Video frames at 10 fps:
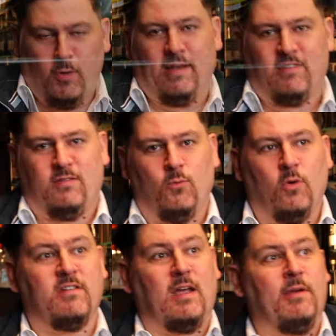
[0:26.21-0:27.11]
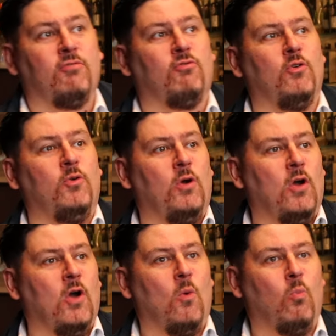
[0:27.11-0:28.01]
you about what's coming through,
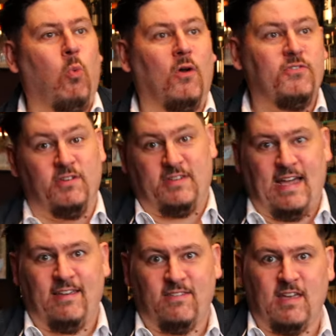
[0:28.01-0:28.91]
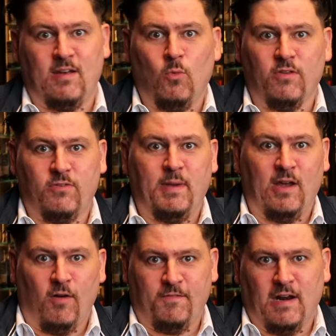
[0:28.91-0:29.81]
what's on taste, and what's
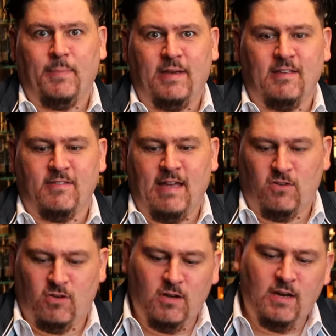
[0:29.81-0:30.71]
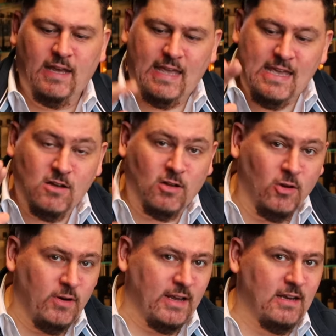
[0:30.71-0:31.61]
being offered up in this outturn,
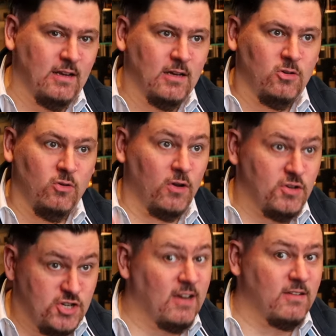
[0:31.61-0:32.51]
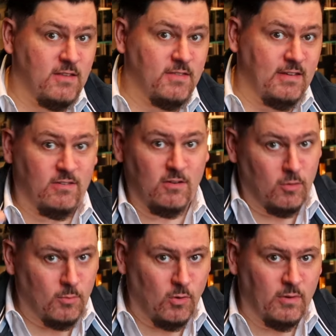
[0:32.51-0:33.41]
including not just the
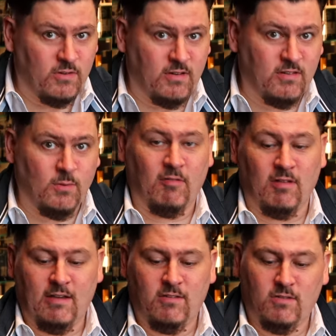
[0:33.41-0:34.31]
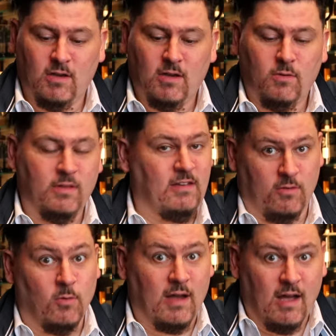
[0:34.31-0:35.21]
single malt whiskies that we release, the
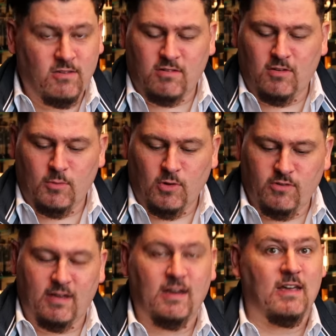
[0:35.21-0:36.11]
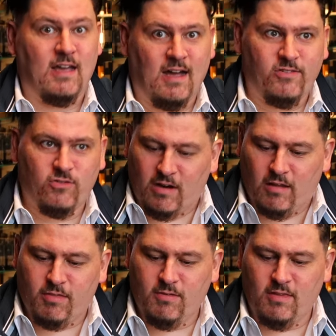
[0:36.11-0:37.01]
single cask, single malts at cask
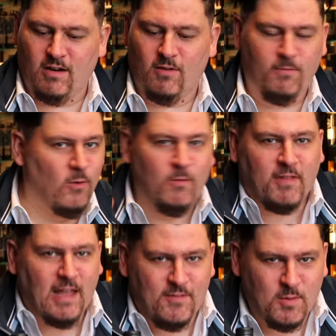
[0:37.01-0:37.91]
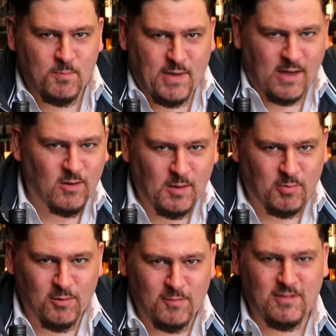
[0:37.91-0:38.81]
strength that are full flavored and panel
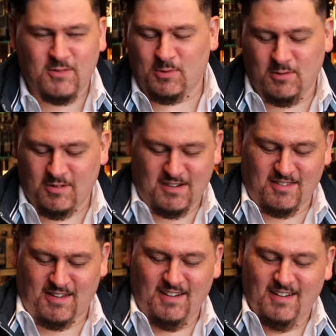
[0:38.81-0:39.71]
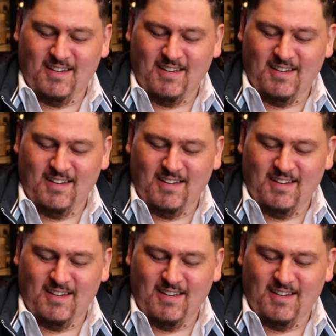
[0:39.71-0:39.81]
approved, as we always like to say,